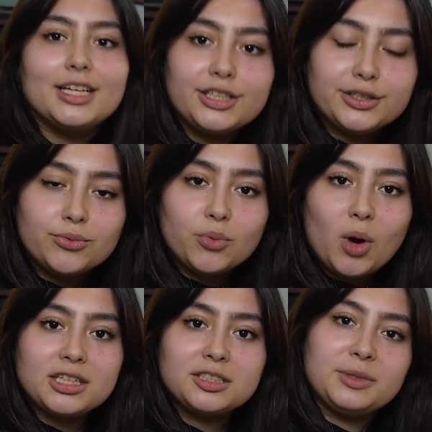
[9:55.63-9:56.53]
You've
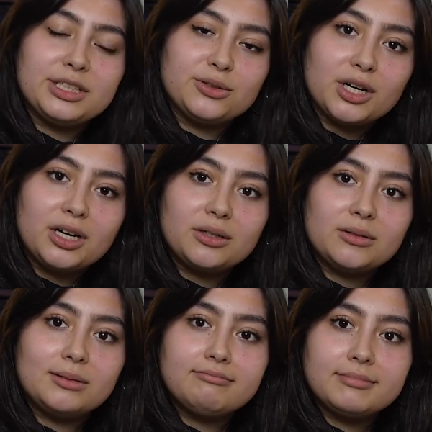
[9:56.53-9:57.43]
watched me
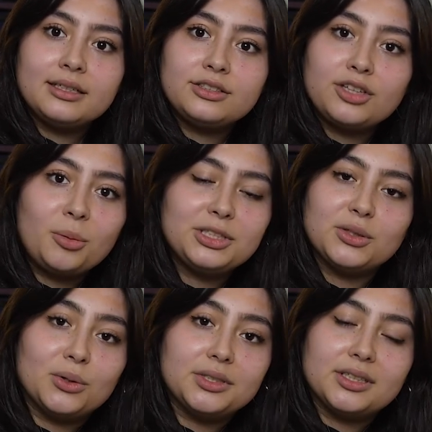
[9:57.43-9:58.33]
grow so much
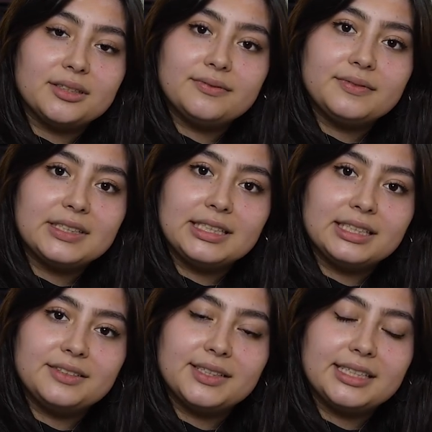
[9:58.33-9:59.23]
older in
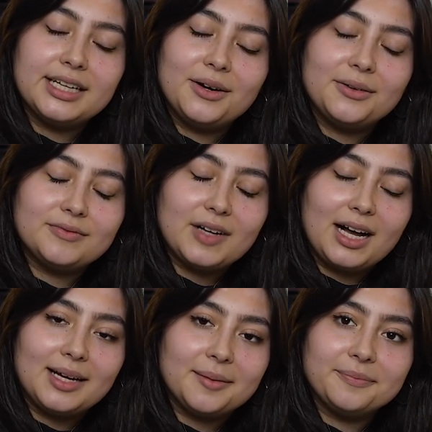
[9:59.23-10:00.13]
this video.
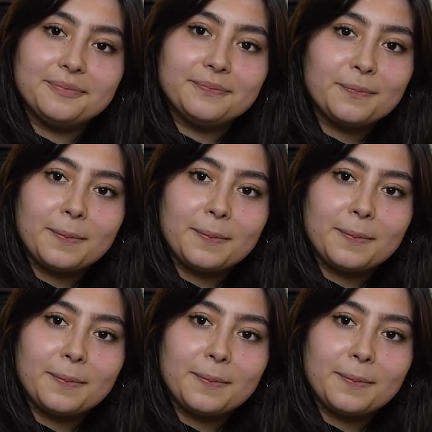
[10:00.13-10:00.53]
I'm